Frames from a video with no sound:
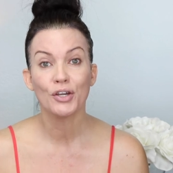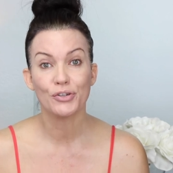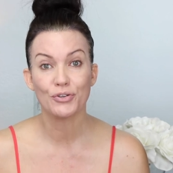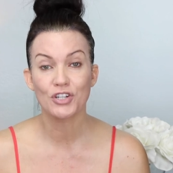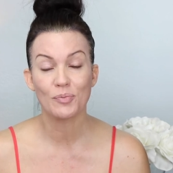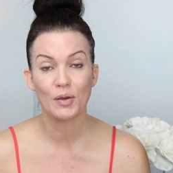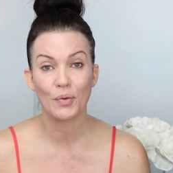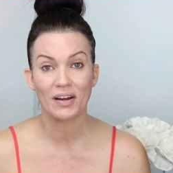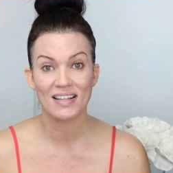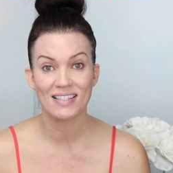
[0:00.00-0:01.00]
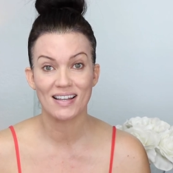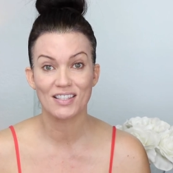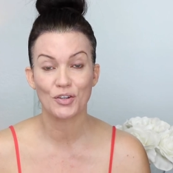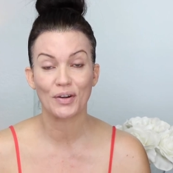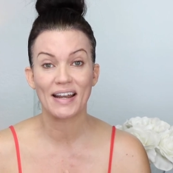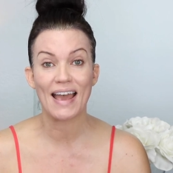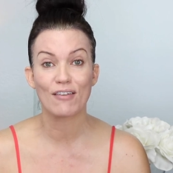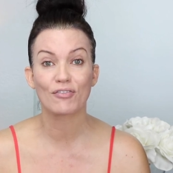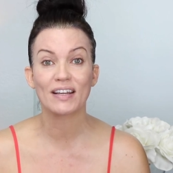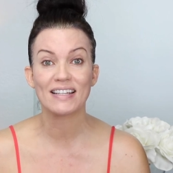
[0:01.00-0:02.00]
You should be wearing sunscreen
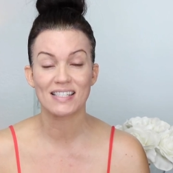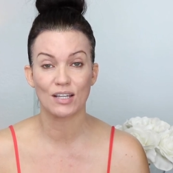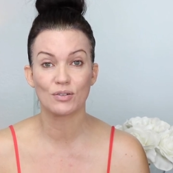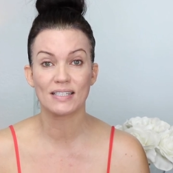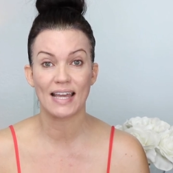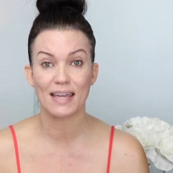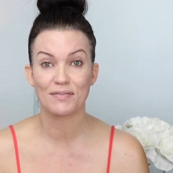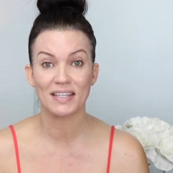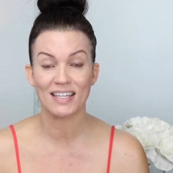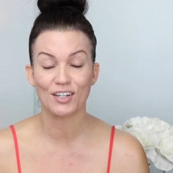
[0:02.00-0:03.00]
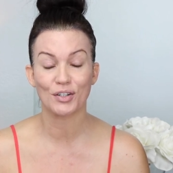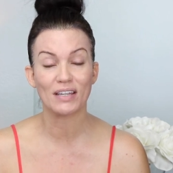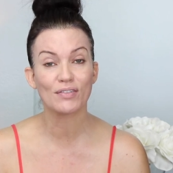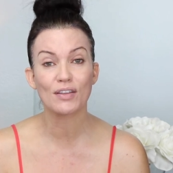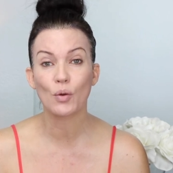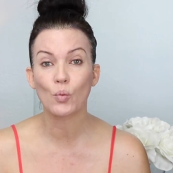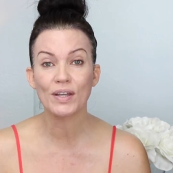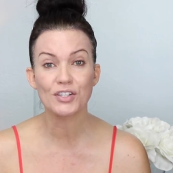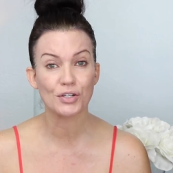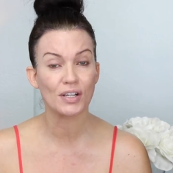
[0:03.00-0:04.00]
every single day of the year, even in the
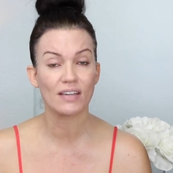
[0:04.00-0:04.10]
winter,